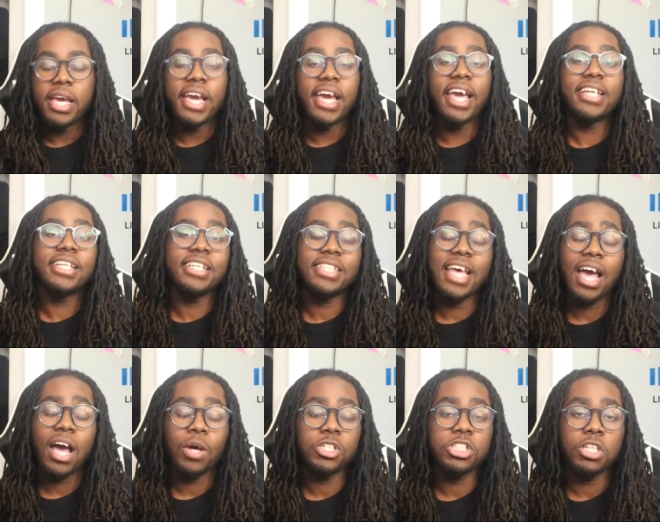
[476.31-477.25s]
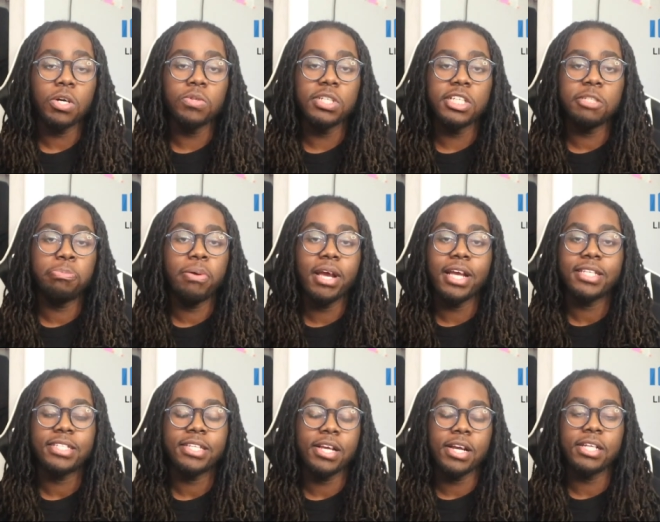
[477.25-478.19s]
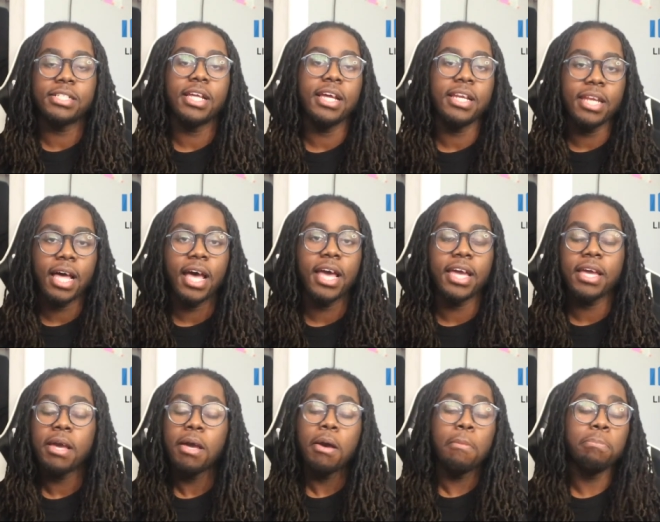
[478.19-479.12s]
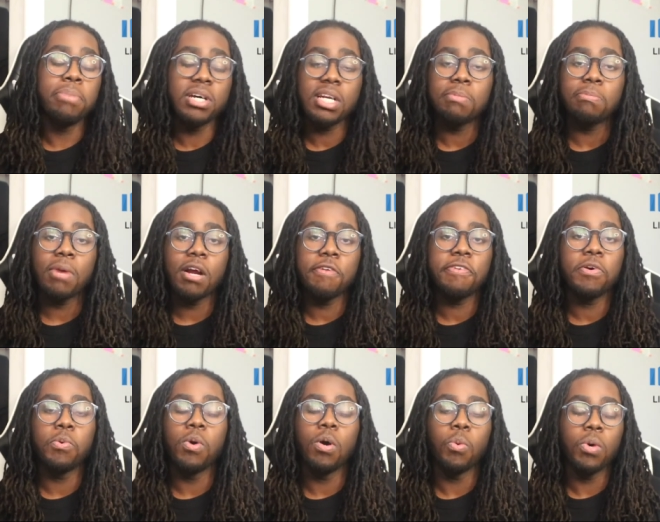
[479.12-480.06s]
At this house show this past Saturday night, Buddy Murphy went